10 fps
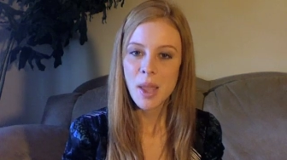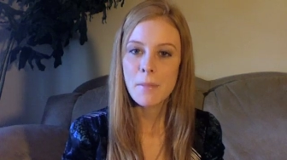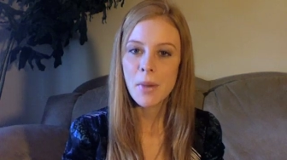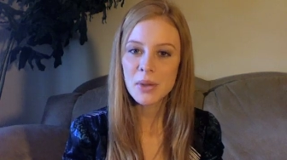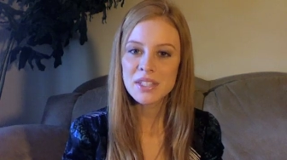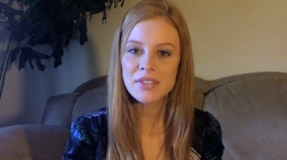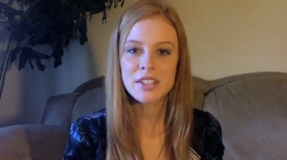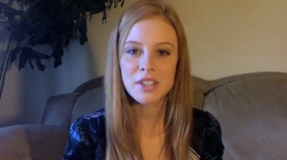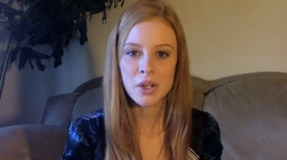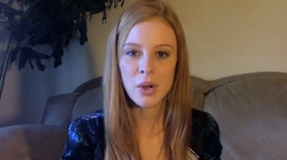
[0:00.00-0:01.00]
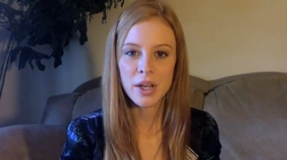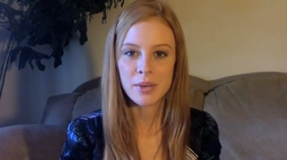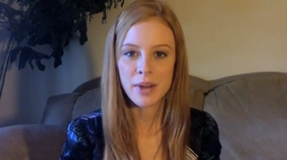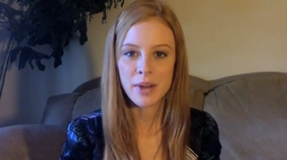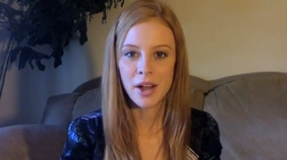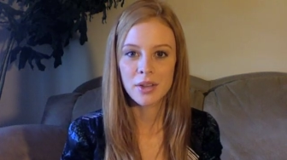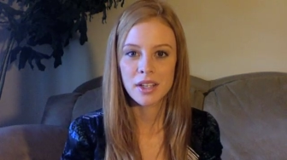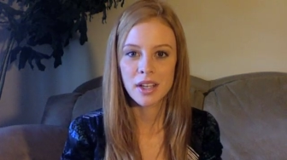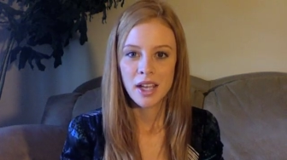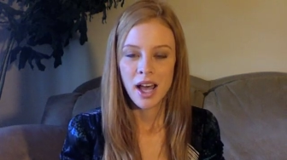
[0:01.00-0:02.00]
most of us are going
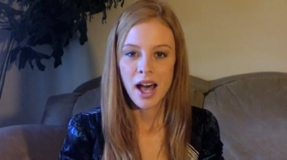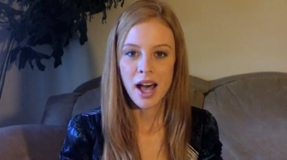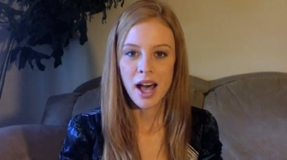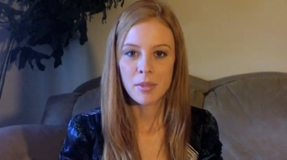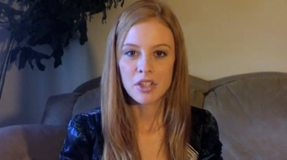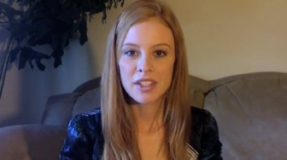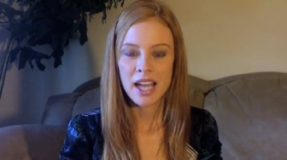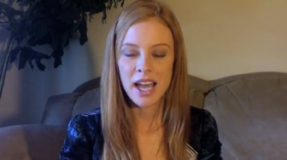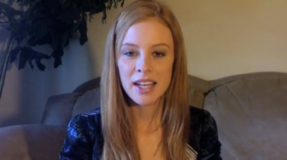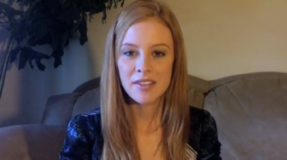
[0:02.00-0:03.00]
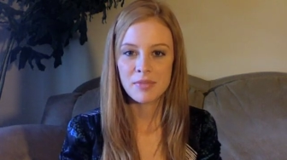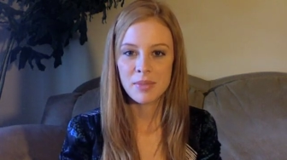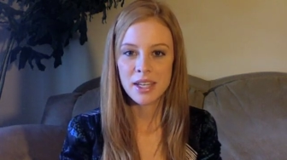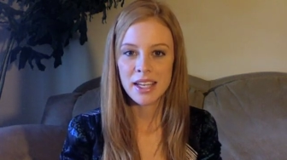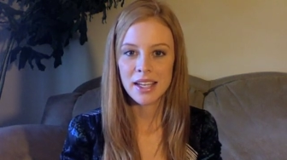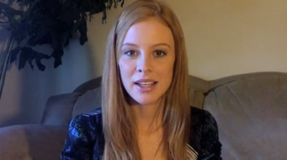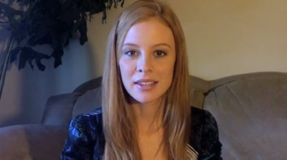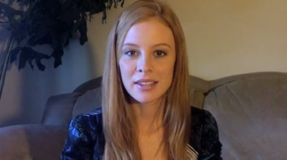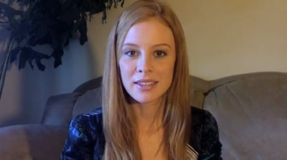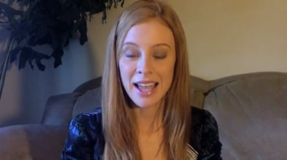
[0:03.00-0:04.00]
around um, just kind of being
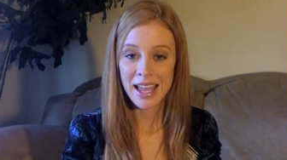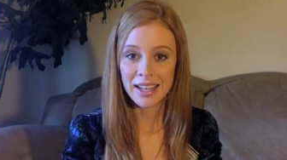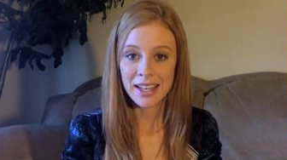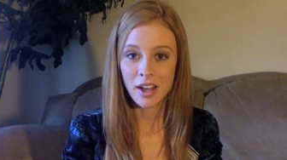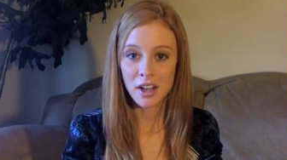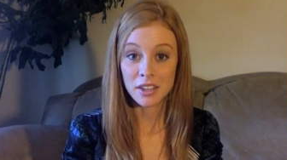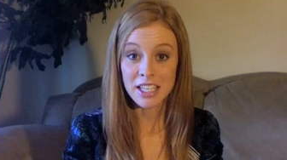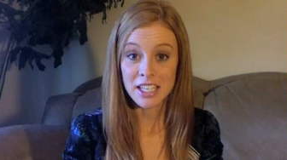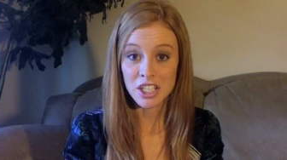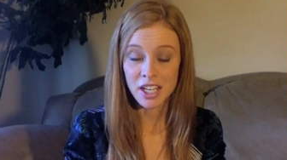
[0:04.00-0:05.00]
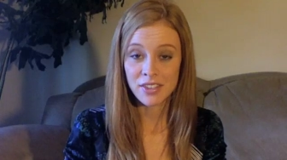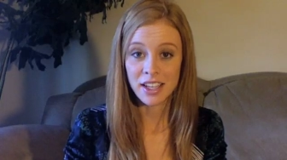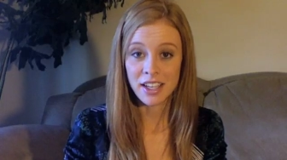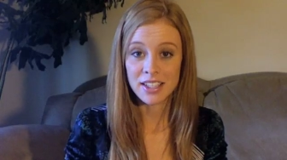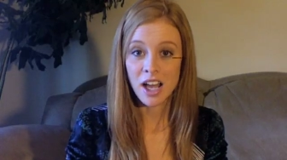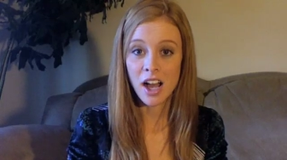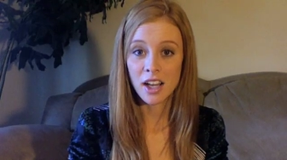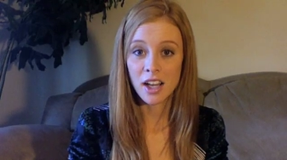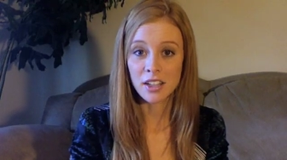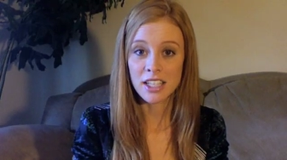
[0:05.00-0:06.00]
led on a leash, kind of like a dog
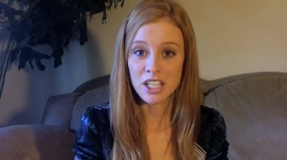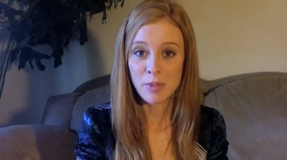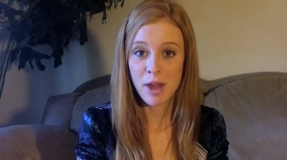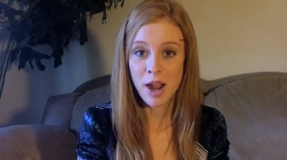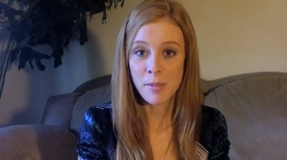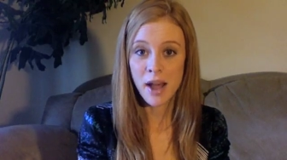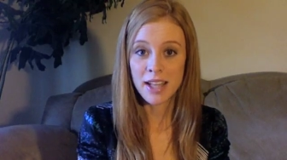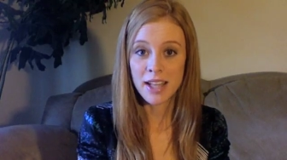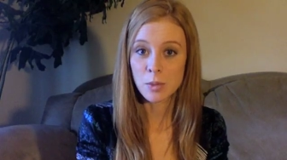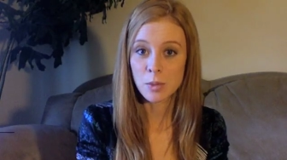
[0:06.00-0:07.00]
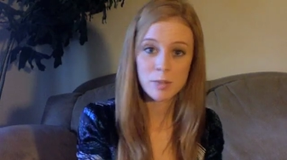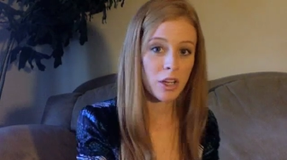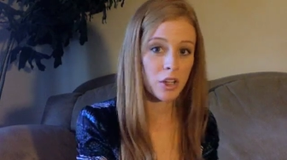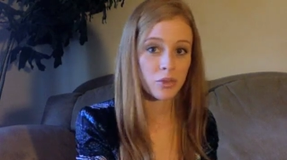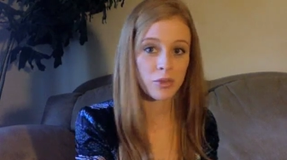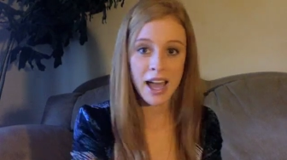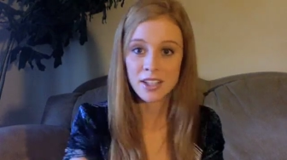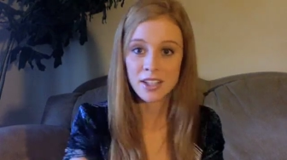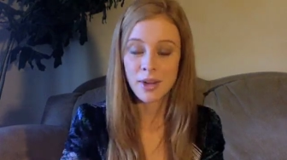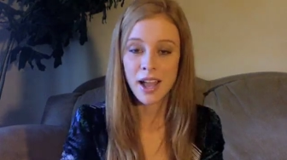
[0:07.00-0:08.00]
on a leash by our minds. We're just being
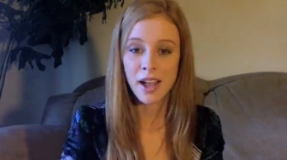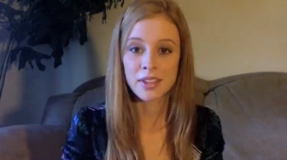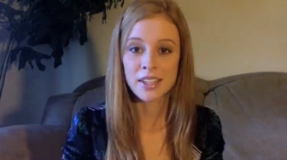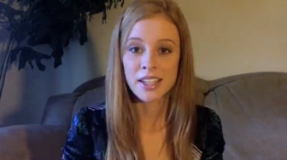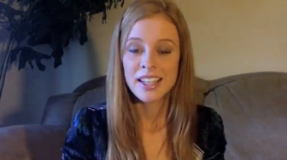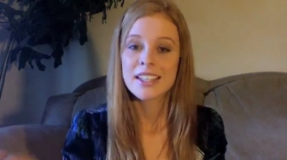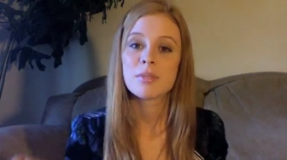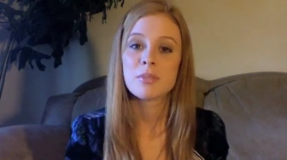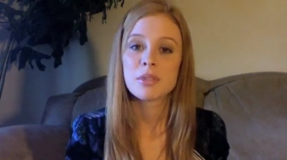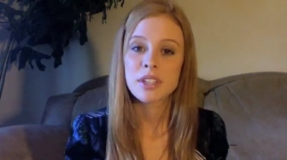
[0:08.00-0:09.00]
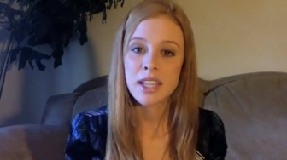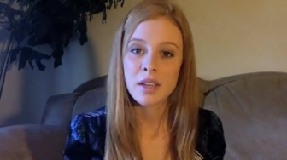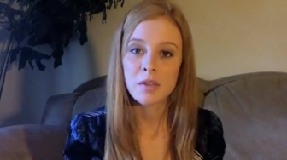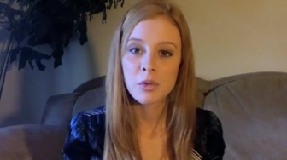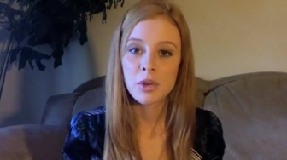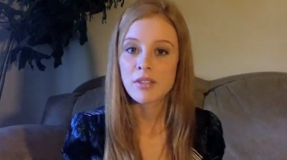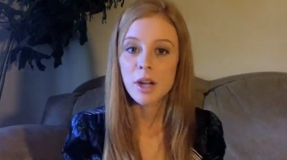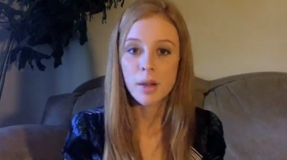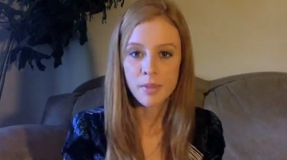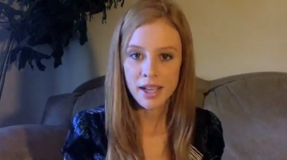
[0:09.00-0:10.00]
dragged around to believe
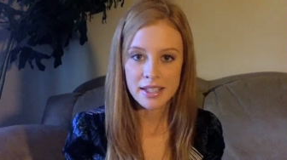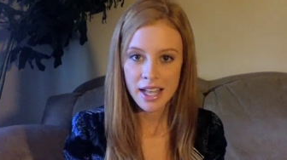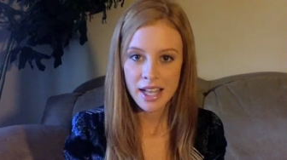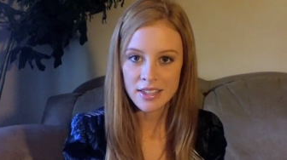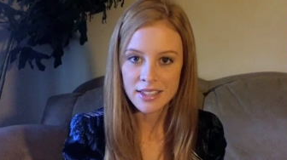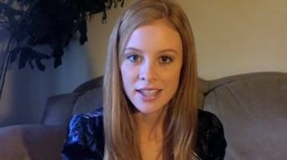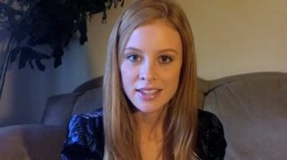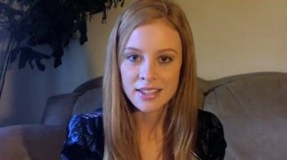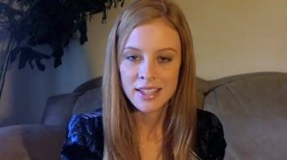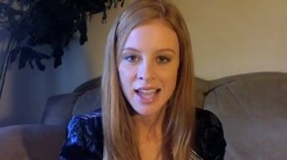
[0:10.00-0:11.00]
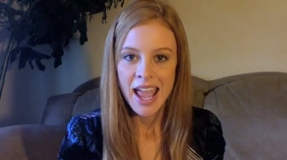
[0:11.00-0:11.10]
whatever our mind tells us.